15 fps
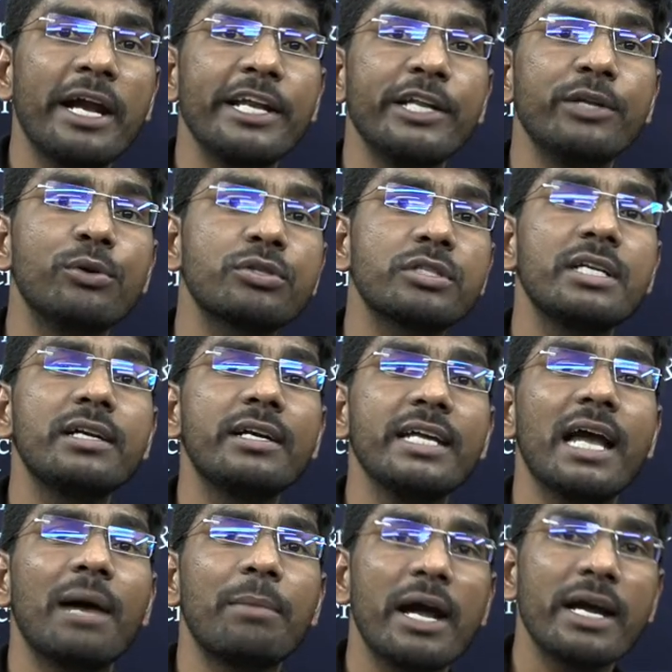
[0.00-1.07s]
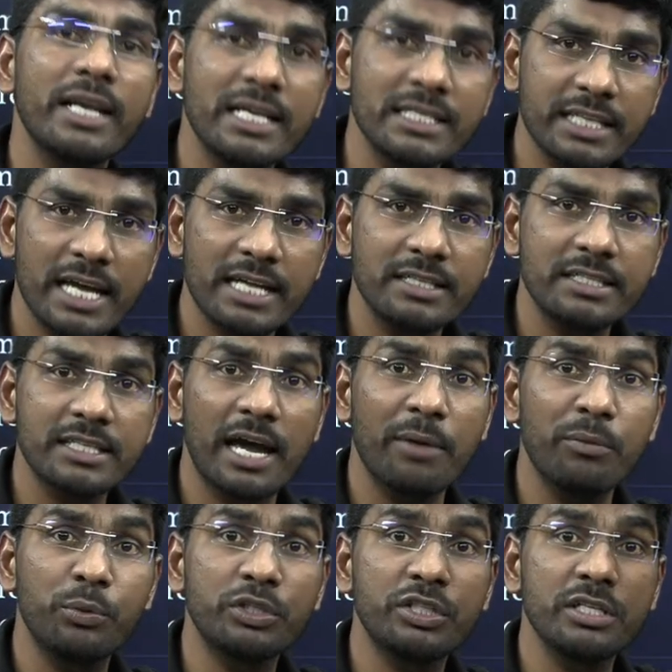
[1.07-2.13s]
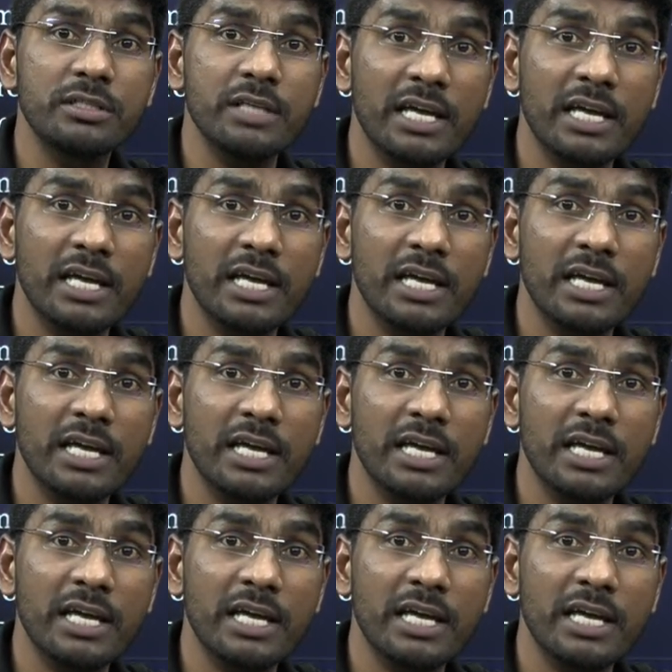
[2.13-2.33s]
adenosine deaminase enzyme which is